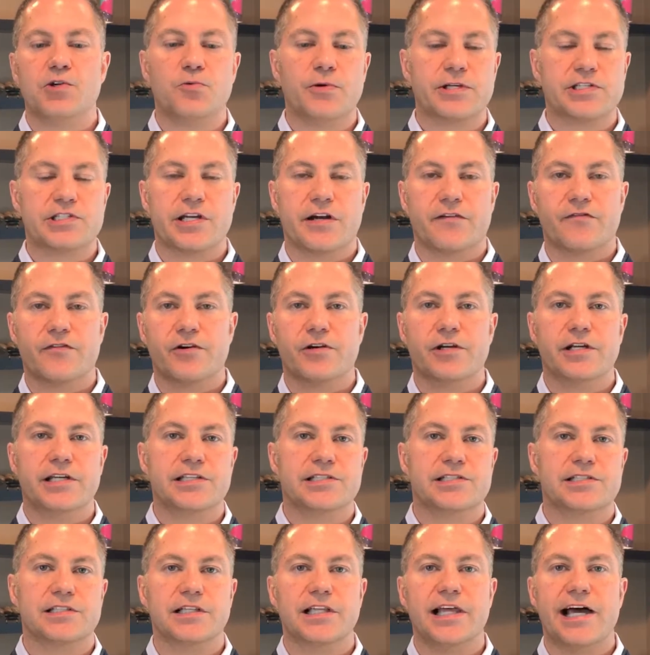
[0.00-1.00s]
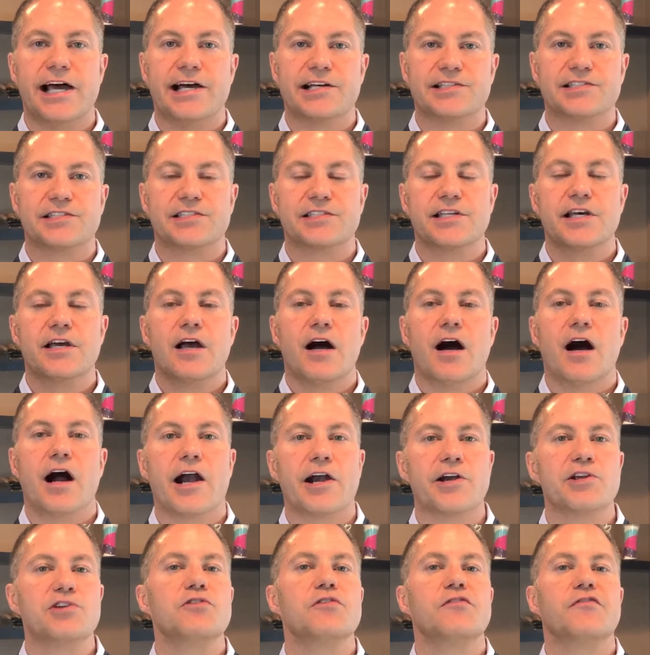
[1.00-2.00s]
whichever is less,
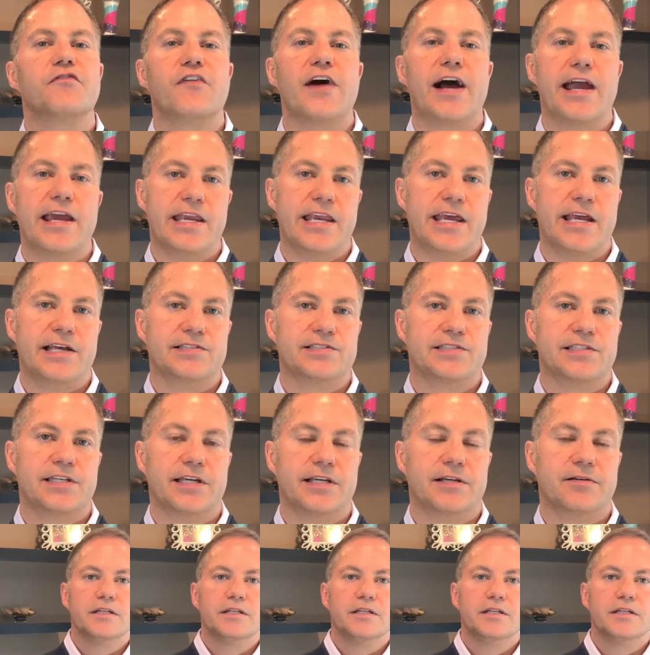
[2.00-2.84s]
are you financing?